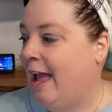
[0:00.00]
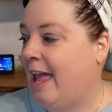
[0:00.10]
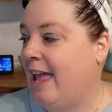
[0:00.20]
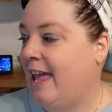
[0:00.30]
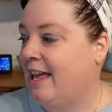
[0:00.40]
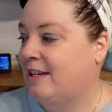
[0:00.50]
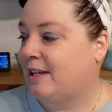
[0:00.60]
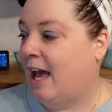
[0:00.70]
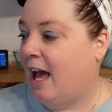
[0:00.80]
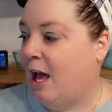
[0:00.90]
And
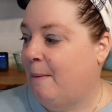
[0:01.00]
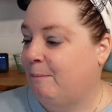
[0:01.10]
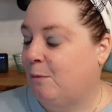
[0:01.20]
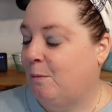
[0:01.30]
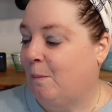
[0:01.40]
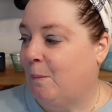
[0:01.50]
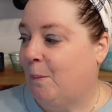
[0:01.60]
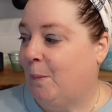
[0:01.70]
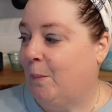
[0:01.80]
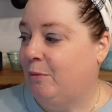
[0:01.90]
um,
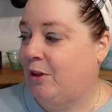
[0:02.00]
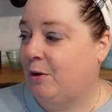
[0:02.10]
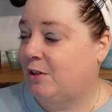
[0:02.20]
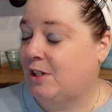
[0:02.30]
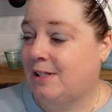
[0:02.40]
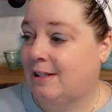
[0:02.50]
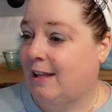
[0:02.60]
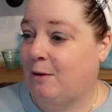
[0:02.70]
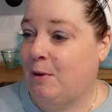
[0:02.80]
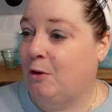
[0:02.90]
they're just
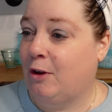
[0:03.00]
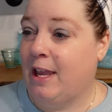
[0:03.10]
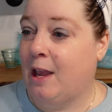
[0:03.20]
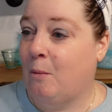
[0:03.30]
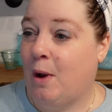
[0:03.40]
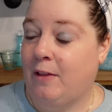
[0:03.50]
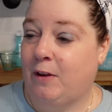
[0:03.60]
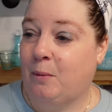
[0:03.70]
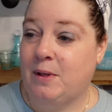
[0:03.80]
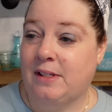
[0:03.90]
like we were looking at one,
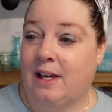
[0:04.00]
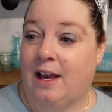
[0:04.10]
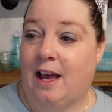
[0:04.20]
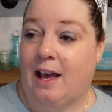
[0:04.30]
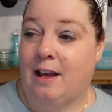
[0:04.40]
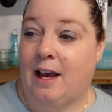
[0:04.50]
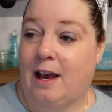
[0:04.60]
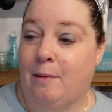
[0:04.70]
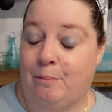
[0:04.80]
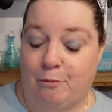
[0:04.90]
there was a, a,
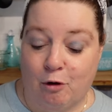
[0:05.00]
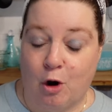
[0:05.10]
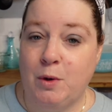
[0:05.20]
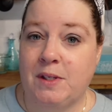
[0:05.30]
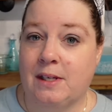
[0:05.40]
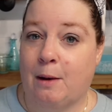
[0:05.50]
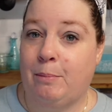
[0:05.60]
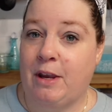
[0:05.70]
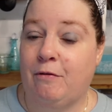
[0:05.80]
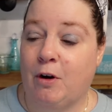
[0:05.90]
a roast, a
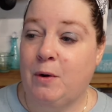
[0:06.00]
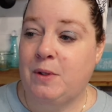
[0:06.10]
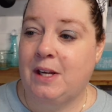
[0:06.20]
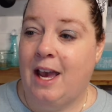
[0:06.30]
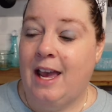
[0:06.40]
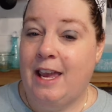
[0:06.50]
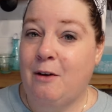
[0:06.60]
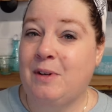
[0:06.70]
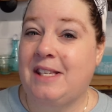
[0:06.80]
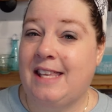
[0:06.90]
beef roast,
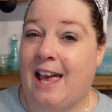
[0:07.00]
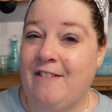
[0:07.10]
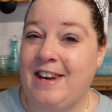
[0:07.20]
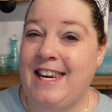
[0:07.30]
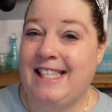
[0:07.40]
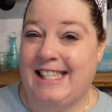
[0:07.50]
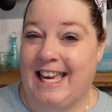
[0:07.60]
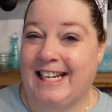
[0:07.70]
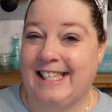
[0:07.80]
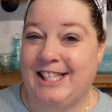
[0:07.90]
it was
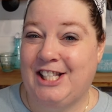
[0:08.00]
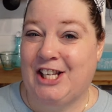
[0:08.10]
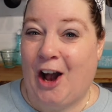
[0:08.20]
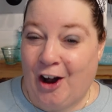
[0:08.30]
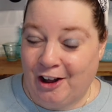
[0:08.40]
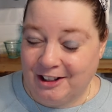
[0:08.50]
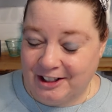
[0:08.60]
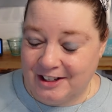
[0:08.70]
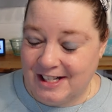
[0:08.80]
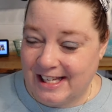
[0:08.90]
76
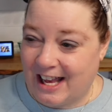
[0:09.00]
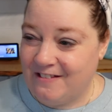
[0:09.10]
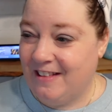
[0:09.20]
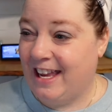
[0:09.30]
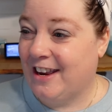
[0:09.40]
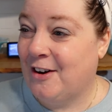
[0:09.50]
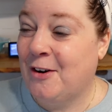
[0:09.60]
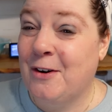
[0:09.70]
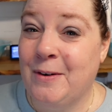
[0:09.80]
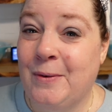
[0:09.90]
dollars. I'm like,
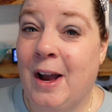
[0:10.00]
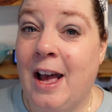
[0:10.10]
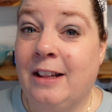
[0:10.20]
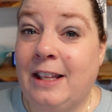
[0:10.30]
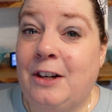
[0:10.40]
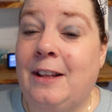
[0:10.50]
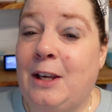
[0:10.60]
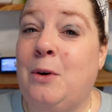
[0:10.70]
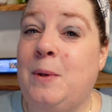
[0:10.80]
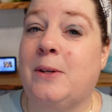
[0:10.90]
who?
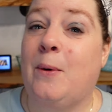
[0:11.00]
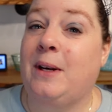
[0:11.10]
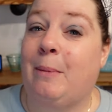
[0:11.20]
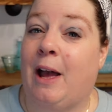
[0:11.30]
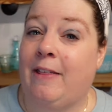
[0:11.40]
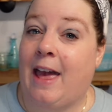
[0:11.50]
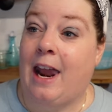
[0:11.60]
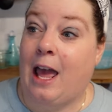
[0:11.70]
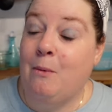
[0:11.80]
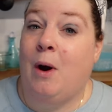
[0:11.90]
Literally, who is going to buy that?
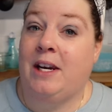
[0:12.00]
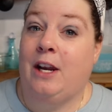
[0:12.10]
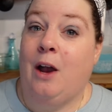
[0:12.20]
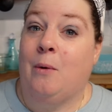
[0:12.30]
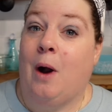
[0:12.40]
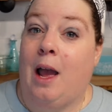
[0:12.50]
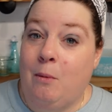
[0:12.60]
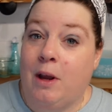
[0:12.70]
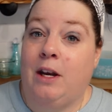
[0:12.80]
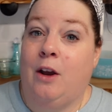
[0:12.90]
I want to know. I
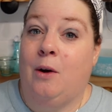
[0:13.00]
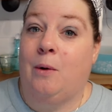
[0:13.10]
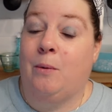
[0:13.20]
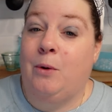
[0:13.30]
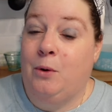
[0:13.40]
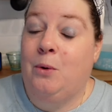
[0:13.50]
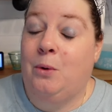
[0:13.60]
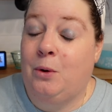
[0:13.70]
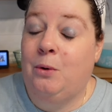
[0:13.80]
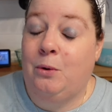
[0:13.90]
want to know
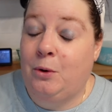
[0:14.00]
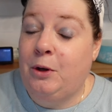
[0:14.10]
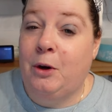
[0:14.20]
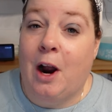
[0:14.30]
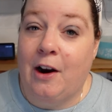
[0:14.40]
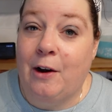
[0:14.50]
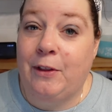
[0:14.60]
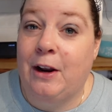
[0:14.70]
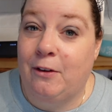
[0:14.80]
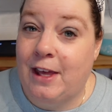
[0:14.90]
who who who you are out
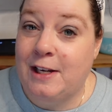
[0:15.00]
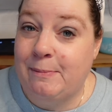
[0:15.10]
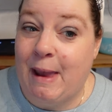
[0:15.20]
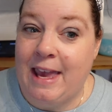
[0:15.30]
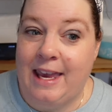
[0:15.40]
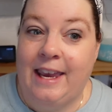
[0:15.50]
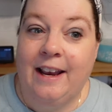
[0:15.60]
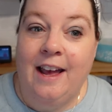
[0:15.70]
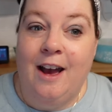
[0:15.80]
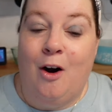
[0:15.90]
there that is
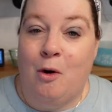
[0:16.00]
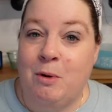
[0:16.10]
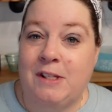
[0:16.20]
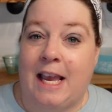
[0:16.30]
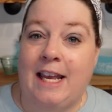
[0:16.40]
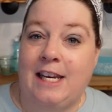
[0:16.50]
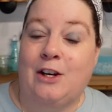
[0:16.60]
paying almost eighty